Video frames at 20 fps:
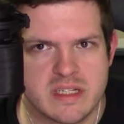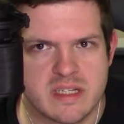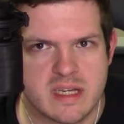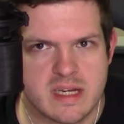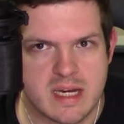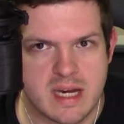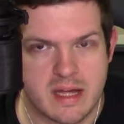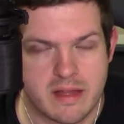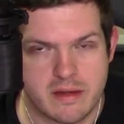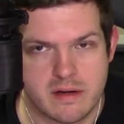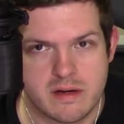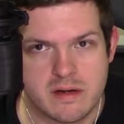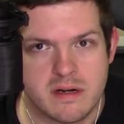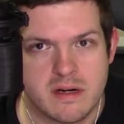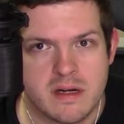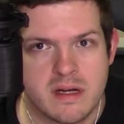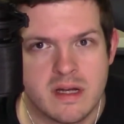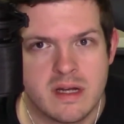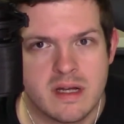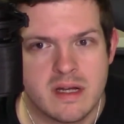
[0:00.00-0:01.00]
together
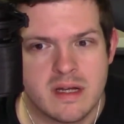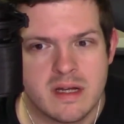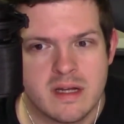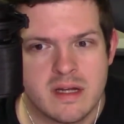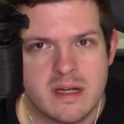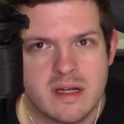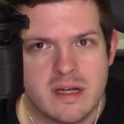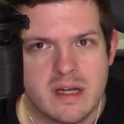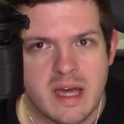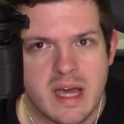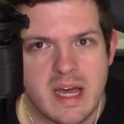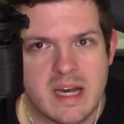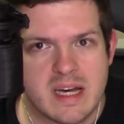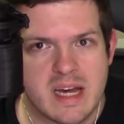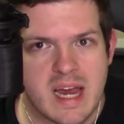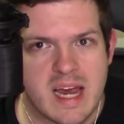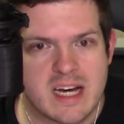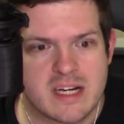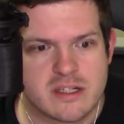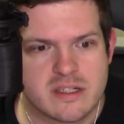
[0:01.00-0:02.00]
and
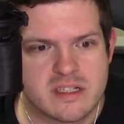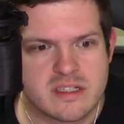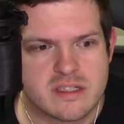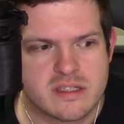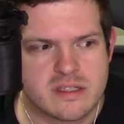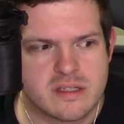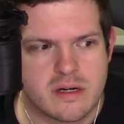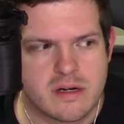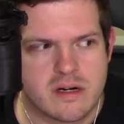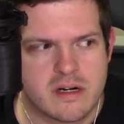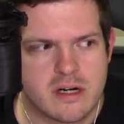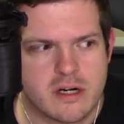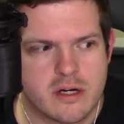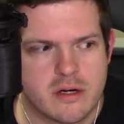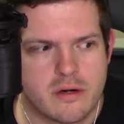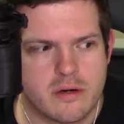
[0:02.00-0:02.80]
actually start